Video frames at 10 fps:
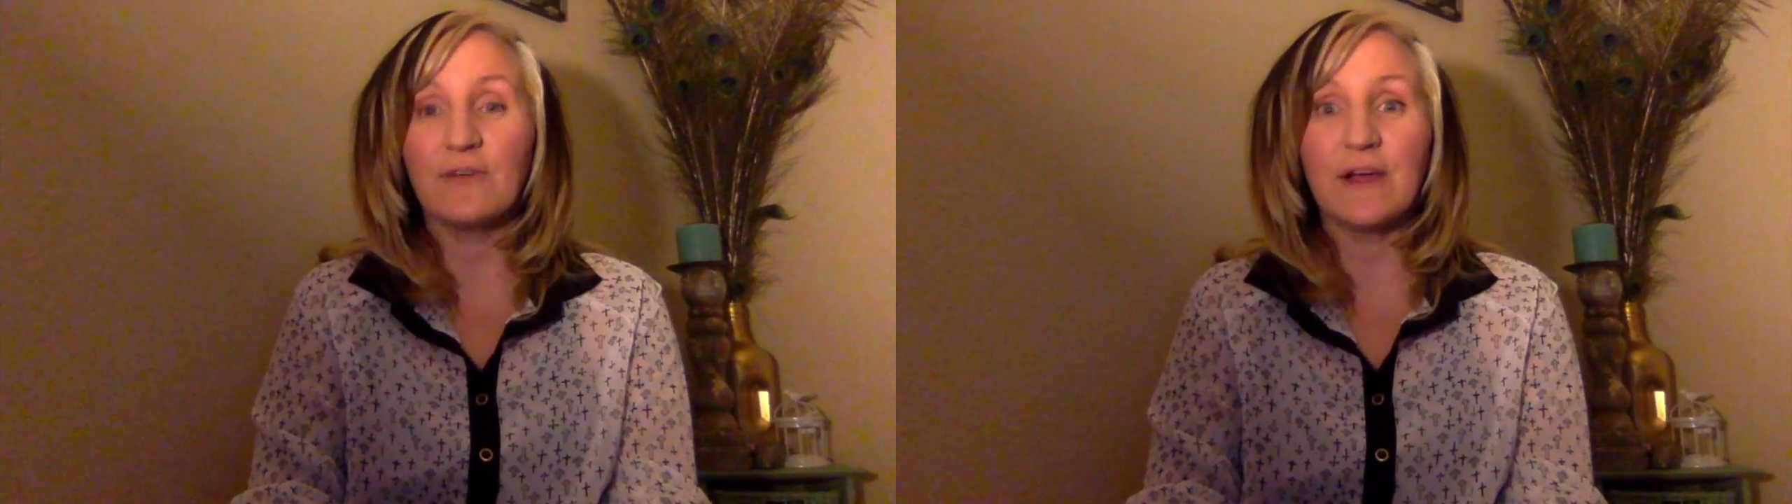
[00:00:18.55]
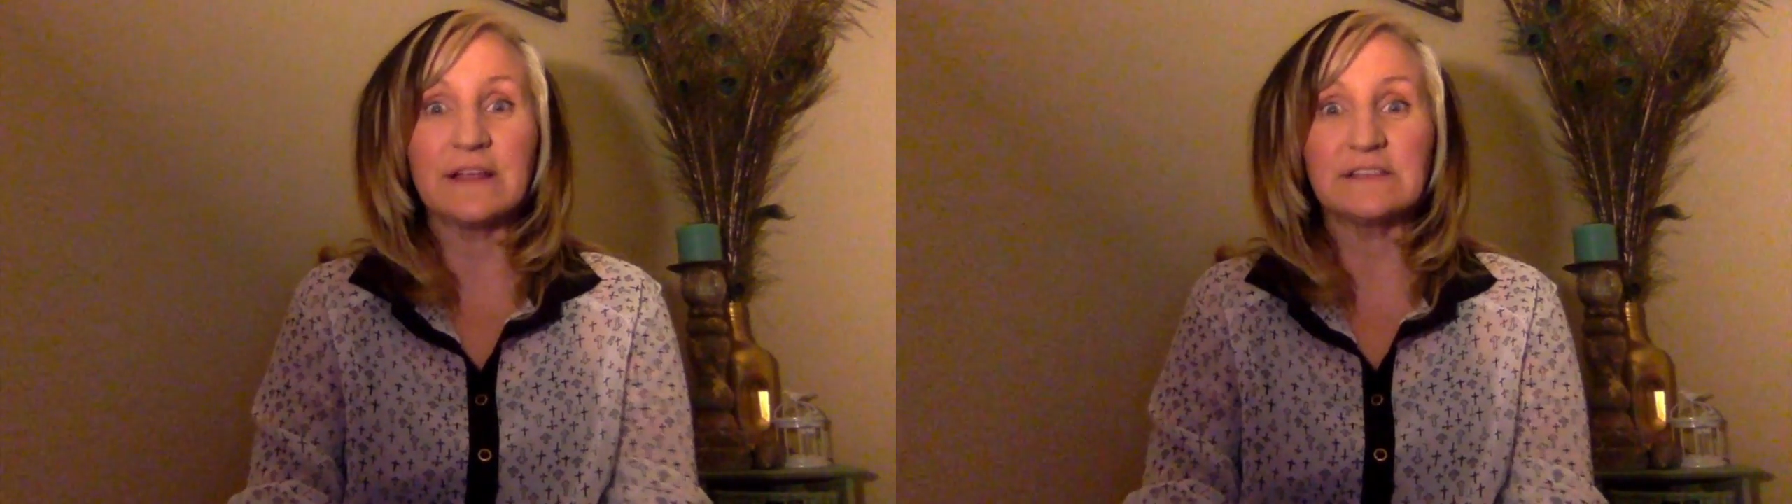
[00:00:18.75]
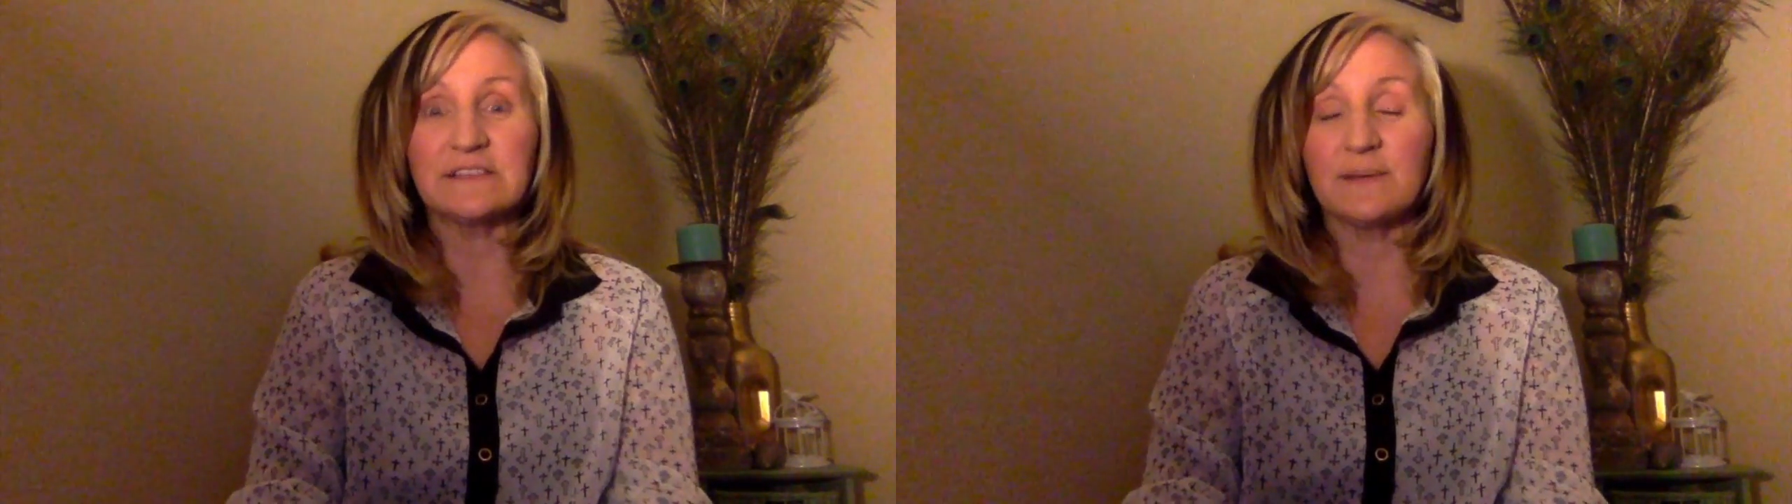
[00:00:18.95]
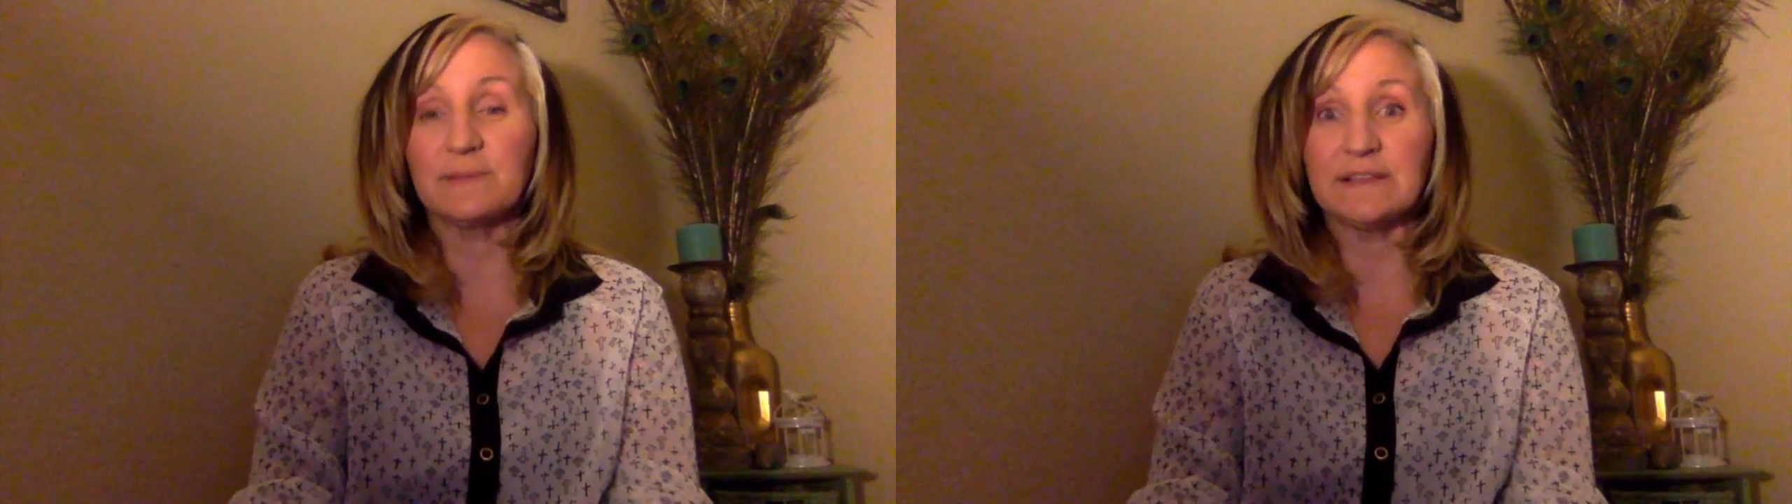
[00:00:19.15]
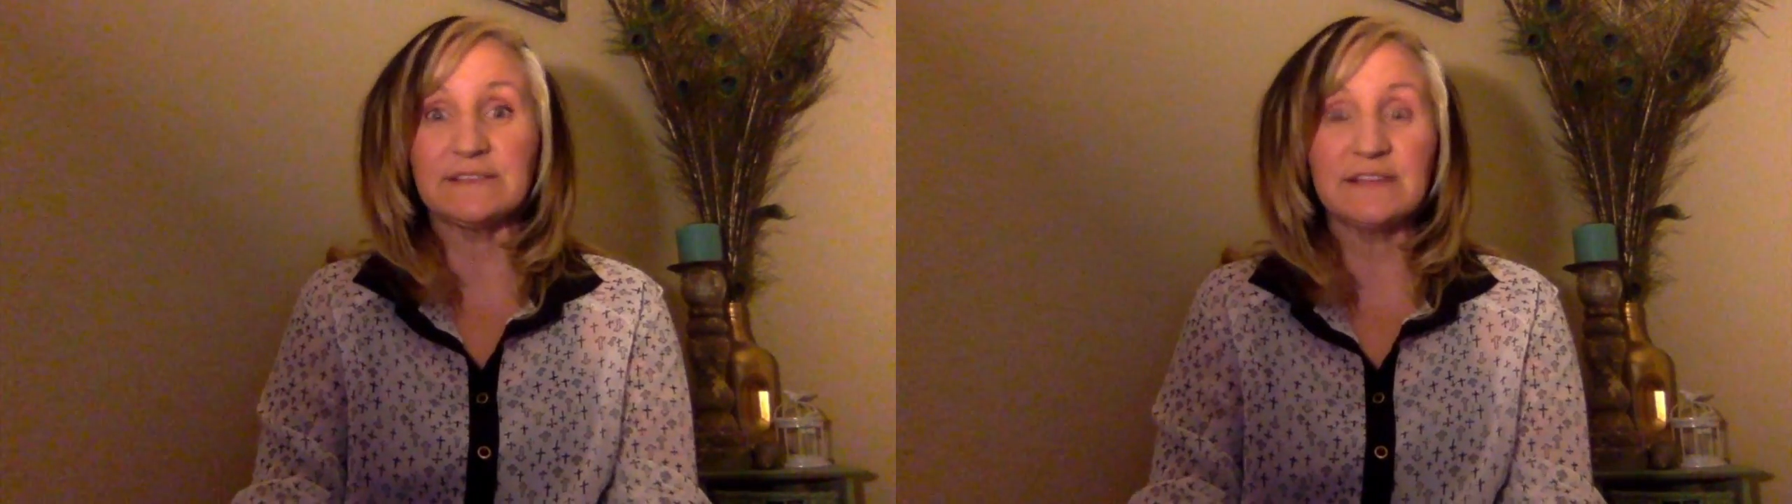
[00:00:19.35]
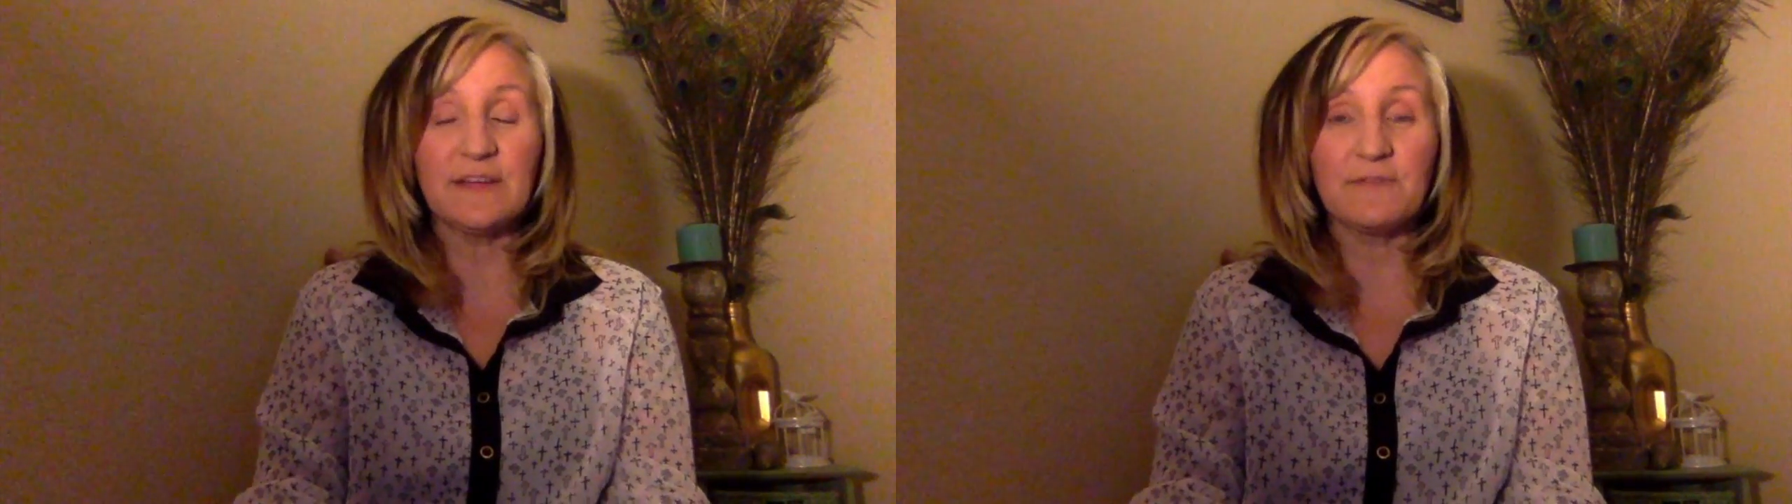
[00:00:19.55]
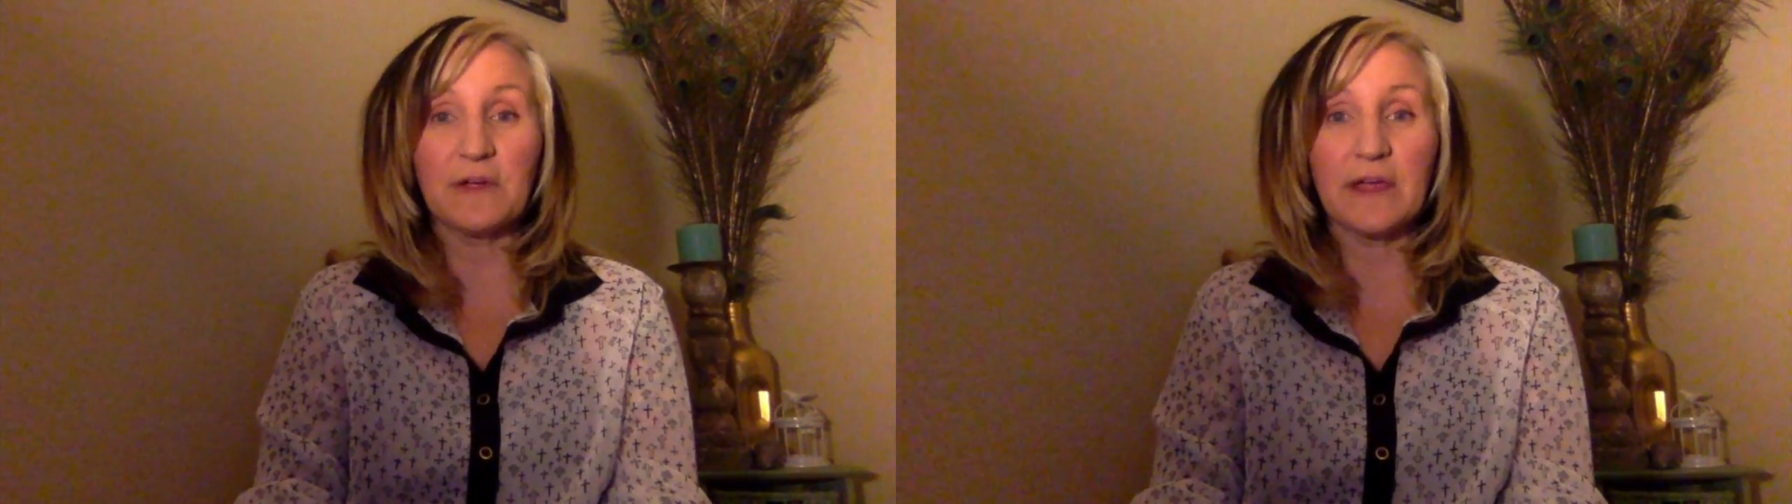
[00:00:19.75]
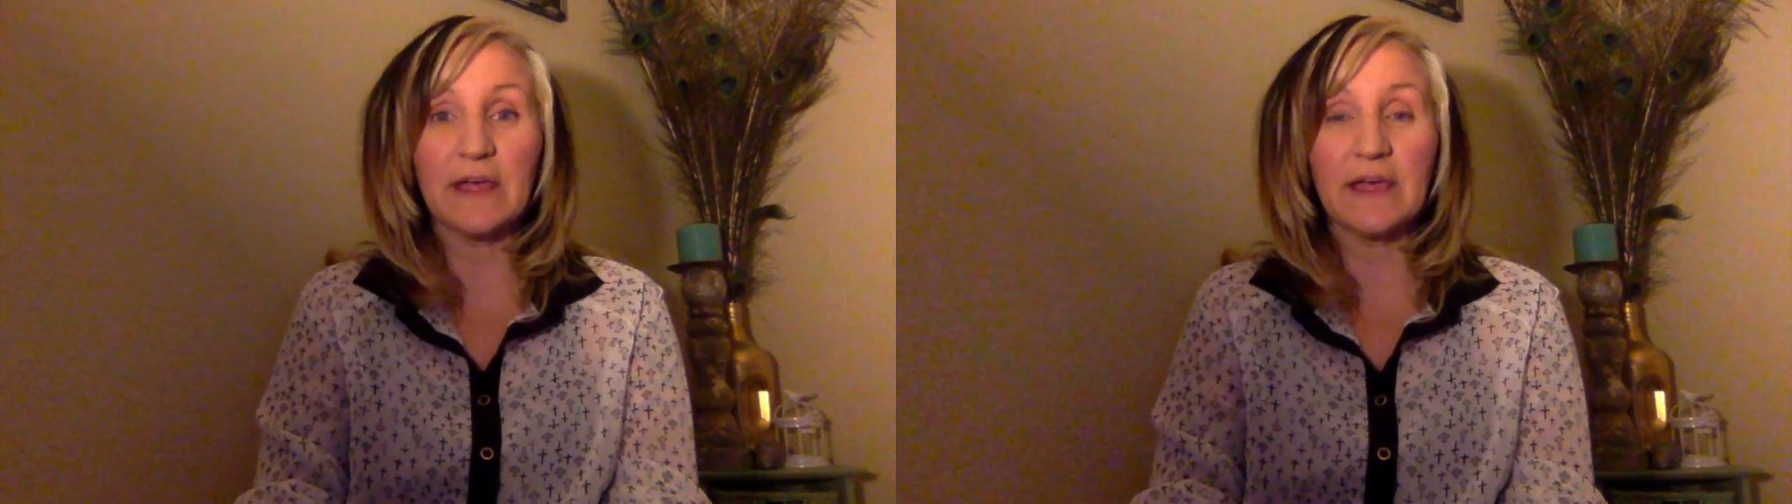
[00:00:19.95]
I need something
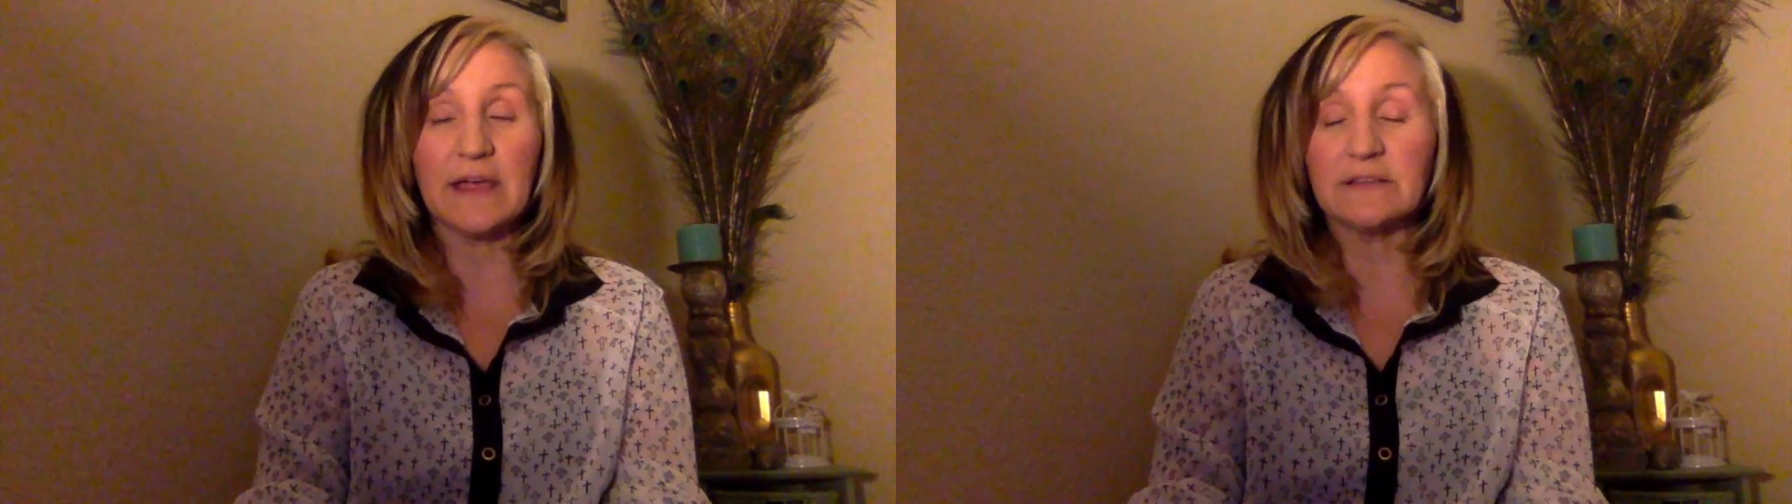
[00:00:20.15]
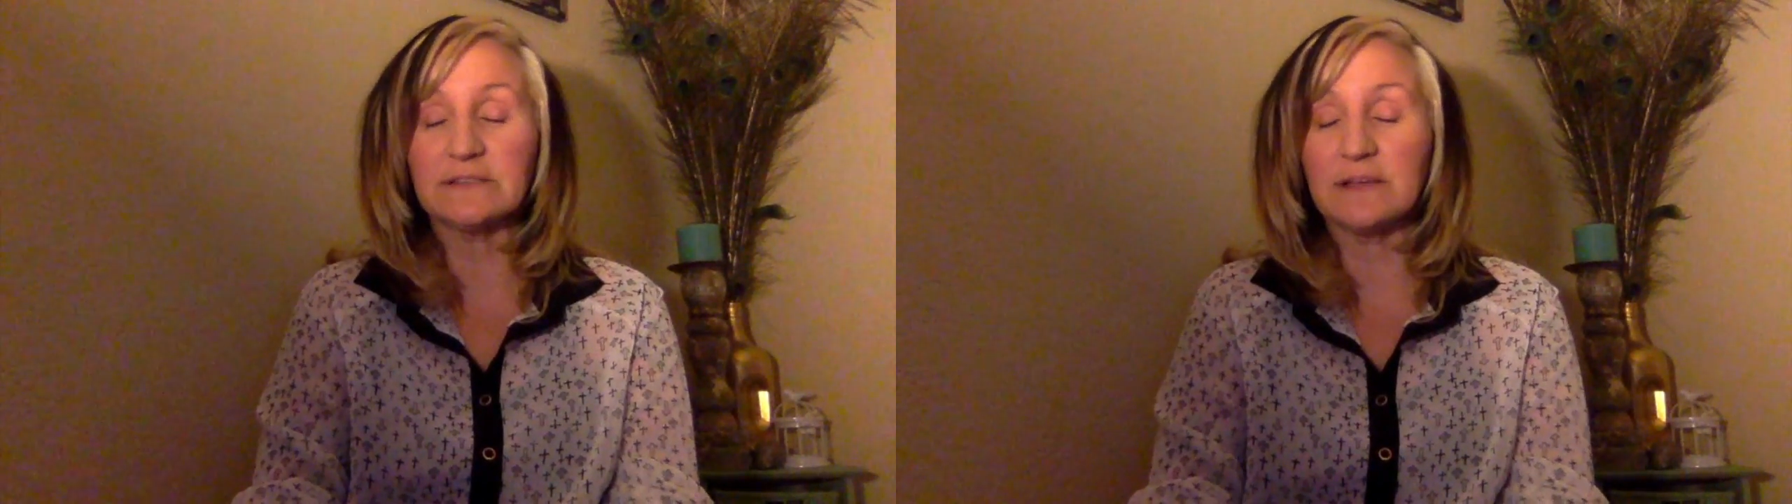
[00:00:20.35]
different,